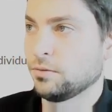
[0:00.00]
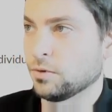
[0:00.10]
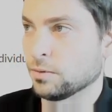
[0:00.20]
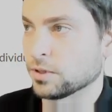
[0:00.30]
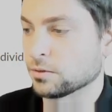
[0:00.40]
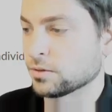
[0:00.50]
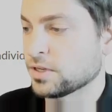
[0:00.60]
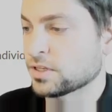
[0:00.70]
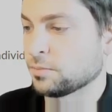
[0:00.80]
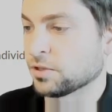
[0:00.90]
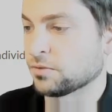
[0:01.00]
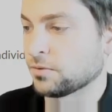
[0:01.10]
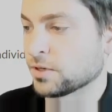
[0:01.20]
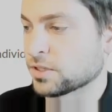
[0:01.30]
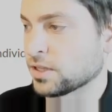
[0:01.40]
We will do this, but
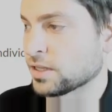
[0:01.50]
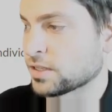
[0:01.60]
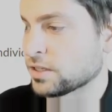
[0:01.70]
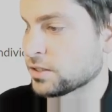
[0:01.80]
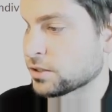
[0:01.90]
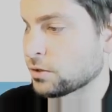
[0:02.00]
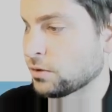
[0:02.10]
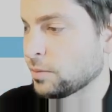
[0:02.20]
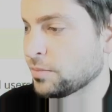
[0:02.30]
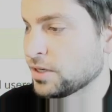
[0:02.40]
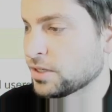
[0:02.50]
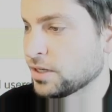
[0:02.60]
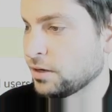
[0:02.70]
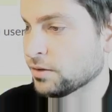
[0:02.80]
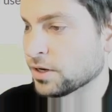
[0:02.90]
first let's scroll a bit
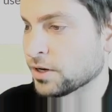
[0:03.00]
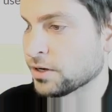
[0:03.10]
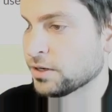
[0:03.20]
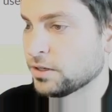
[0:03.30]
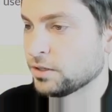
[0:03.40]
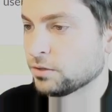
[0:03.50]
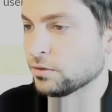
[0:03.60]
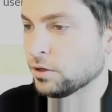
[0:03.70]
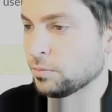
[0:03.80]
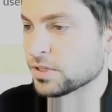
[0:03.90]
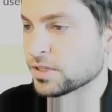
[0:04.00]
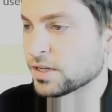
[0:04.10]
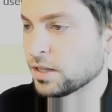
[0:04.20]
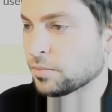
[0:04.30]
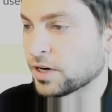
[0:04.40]
down here to the
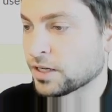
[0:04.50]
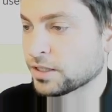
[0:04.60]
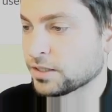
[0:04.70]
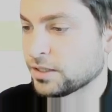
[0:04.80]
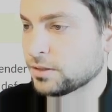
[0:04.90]
OpenCL part.